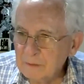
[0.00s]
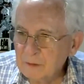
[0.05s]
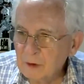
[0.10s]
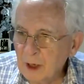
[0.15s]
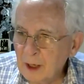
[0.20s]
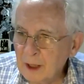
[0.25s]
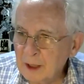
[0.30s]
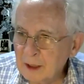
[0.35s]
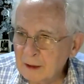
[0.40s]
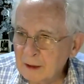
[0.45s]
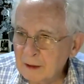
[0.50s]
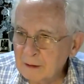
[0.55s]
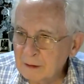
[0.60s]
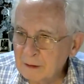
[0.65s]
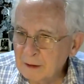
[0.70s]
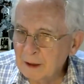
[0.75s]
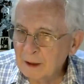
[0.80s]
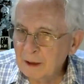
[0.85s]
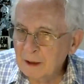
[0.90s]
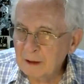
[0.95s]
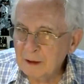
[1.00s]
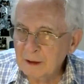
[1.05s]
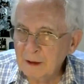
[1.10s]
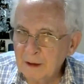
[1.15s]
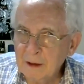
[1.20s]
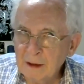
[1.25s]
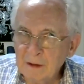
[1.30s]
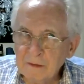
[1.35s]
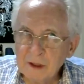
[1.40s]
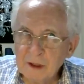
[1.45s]
if you like,
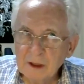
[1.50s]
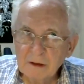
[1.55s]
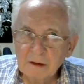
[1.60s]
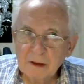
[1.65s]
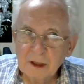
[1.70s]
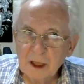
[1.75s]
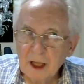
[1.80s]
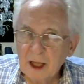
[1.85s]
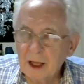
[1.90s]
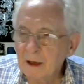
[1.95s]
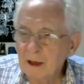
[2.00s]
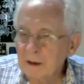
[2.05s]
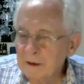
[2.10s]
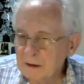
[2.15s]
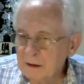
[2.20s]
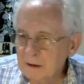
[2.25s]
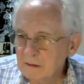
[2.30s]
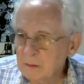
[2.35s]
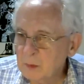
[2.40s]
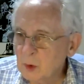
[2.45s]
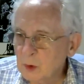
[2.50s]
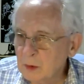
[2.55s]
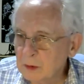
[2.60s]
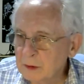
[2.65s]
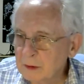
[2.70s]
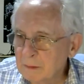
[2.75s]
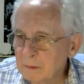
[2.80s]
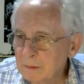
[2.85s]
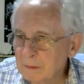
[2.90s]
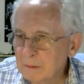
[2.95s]
a living reality of
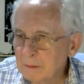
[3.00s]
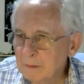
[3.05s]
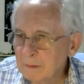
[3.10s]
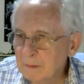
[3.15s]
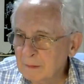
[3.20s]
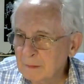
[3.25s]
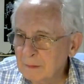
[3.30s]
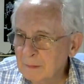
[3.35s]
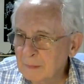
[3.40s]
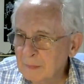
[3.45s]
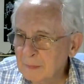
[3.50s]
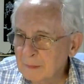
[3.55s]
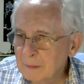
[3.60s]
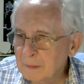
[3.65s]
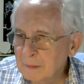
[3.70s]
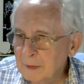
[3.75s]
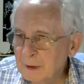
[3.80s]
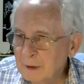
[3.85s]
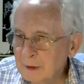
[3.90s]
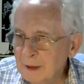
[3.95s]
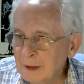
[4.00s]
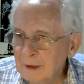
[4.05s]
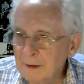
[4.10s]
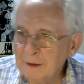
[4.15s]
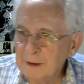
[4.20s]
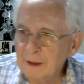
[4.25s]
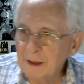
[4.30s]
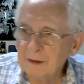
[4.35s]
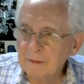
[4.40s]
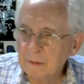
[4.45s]
both.
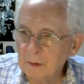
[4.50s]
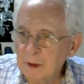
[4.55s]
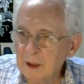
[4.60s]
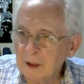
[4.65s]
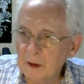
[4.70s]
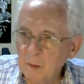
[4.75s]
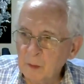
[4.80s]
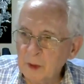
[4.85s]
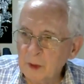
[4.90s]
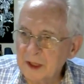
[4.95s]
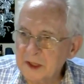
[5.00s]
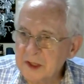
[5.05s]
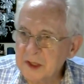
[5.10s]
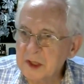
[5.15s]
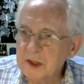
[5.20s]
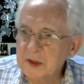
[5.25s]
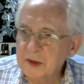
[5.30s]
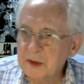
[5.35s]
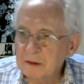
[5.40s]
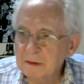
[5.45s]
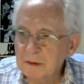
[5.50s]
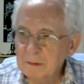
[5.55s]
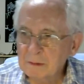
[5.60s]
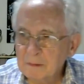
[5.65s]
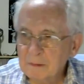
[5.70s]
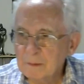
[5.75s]
And I think that's where our place is.